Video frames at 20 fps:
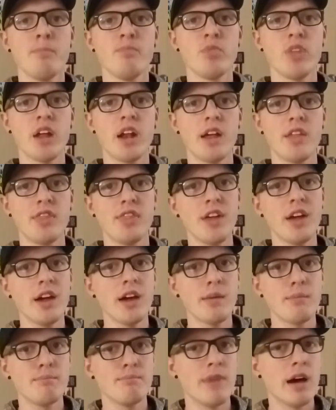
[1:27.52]
And I think
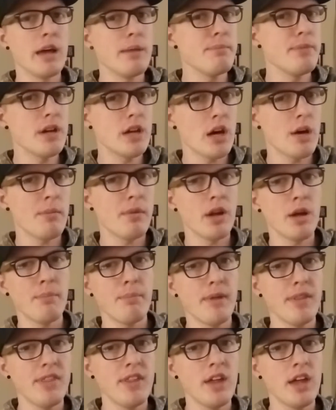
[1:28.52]
I might be coming up
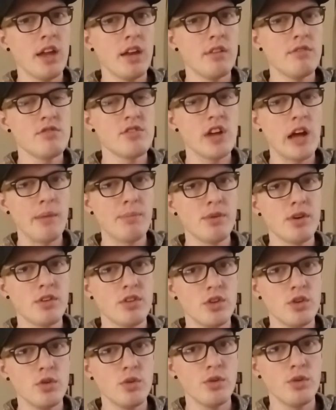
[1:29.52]
at the end of chapter
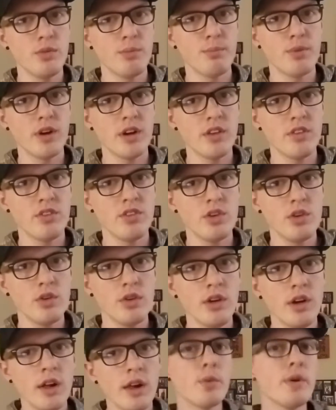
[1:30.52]
2 pretty
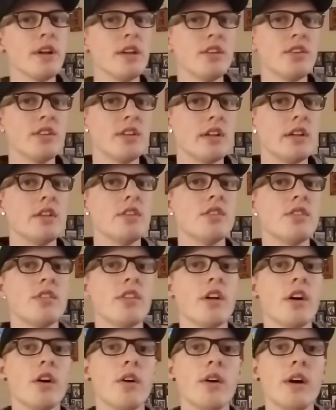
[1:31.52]
soon. The reason is,
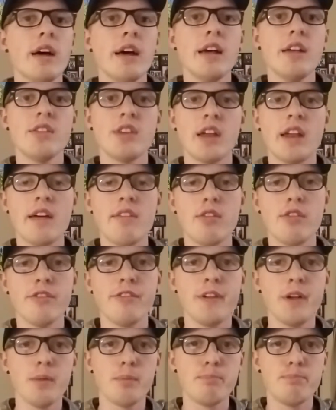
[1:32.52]
though, is I never
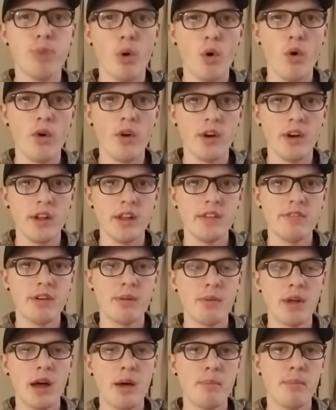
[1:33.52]
feel bored if
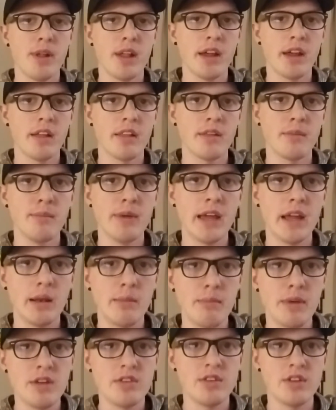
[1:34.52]
I'm not playing the
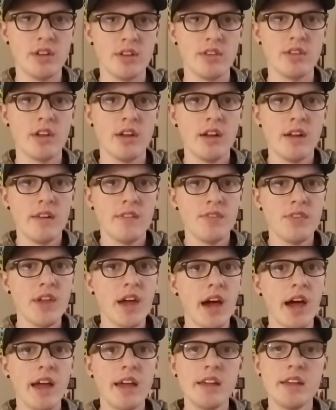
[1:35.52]
main missions.
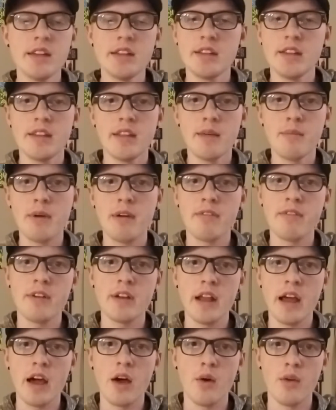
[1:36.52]
Yeah, I get to them every
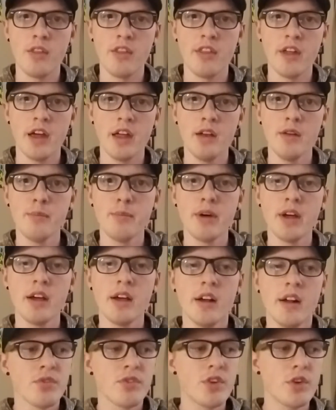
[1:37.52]
now and then,
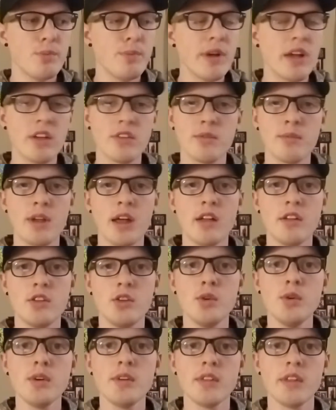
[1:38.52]
but just because I'm not
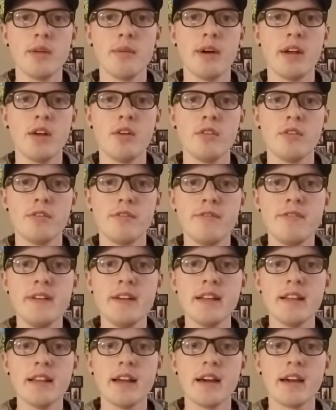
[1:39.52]
doing them, I don't
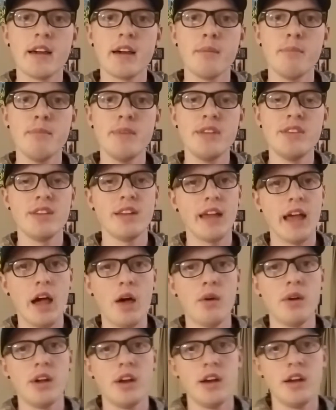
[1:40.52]
feel like I'm missing
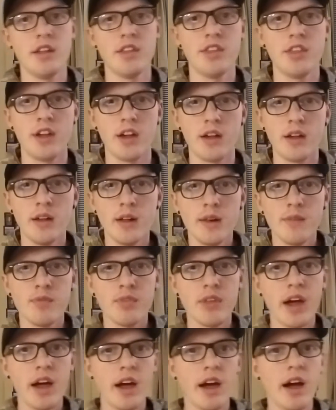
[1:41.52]
out on anything.
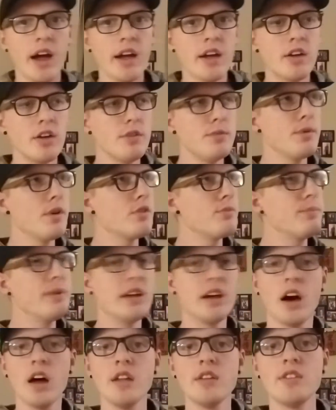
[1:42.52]
I could just be
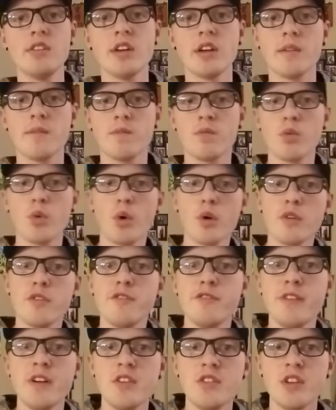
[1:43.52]
hunting or
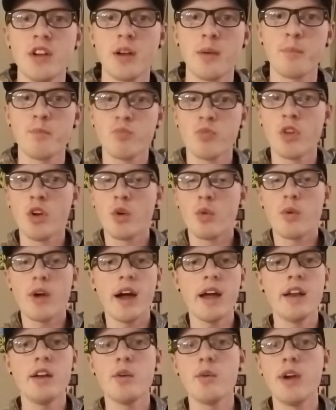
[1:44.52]
fishing,
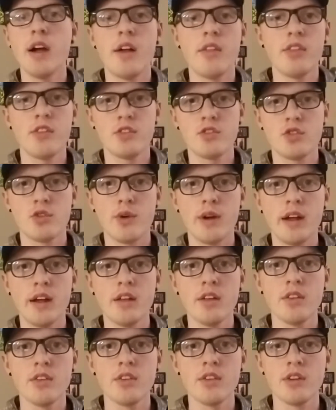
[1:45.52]
riding around the
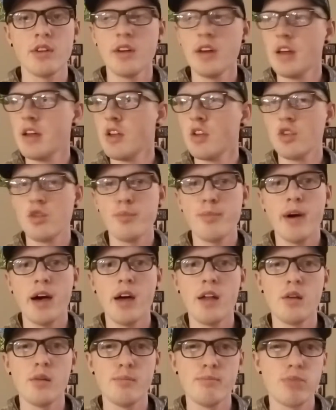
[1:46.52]
trails and
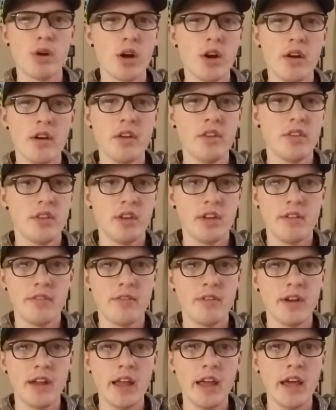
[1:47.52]
spotting birds and
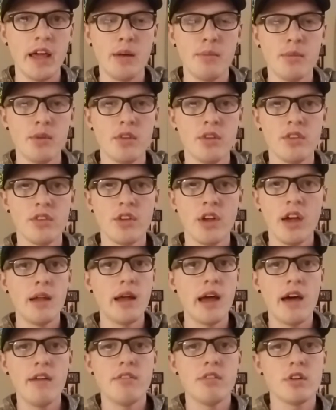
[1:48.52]
different animals and
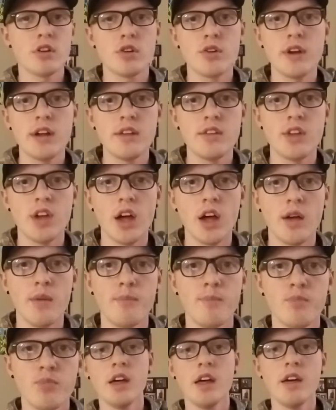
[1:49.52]
having a great
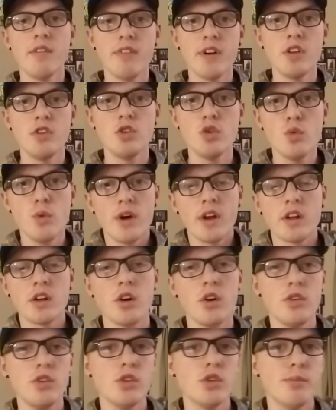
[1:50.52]
time. If I do want to
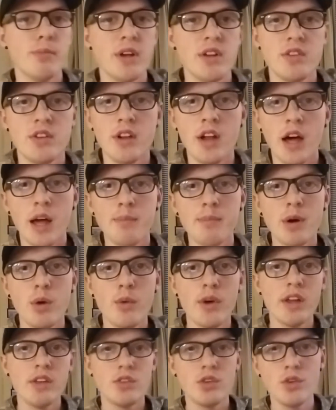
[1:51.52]
go do a mission, on my
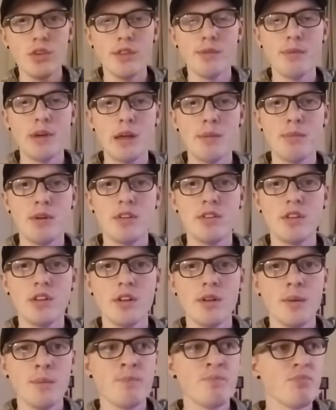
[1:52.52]
way to the main
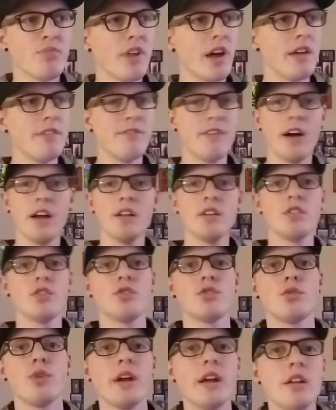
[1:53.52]
mission, I find a
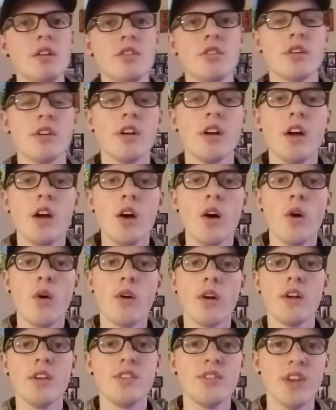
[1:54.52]
stranger
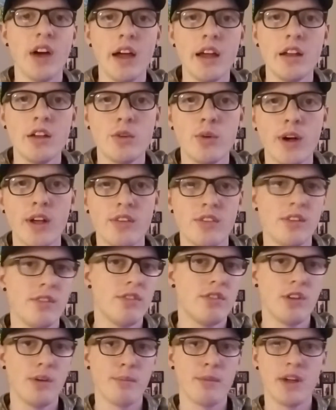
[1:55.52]
or a side quest of
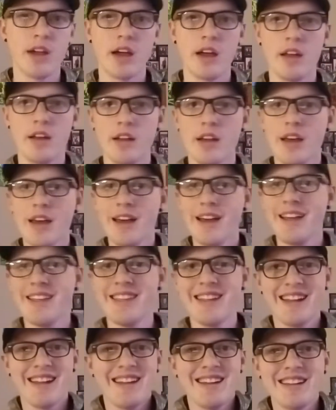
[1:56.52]
some kind, and
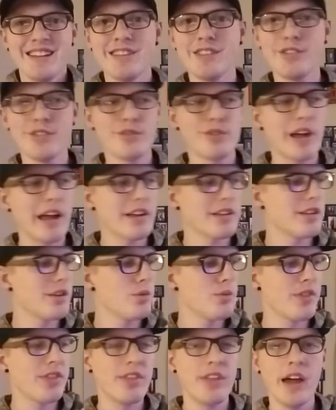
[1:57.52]
then I get
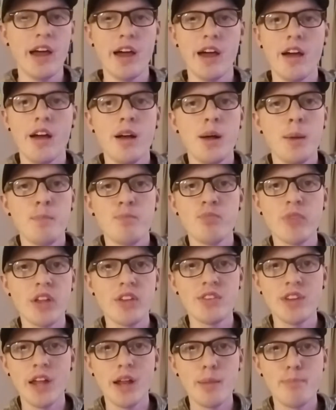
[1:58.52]
distracted with that. And
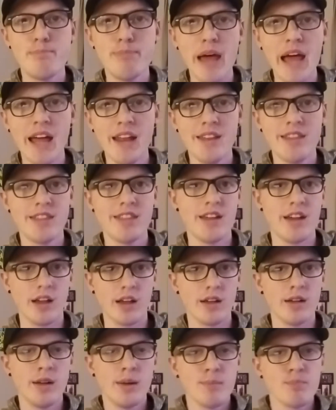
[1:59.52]
that's not a bad
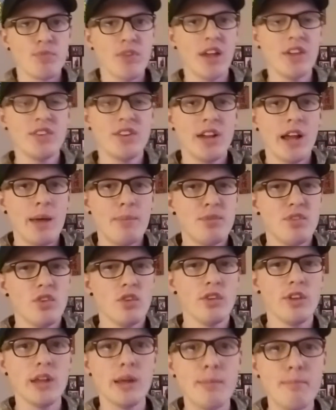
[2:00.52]
thing. That's an
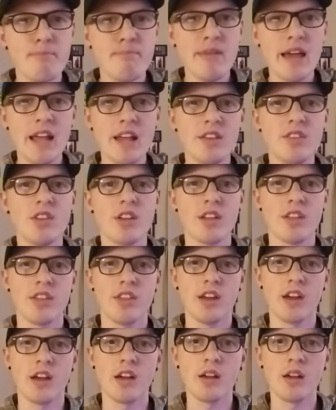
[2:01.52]
absolutely amazing thing.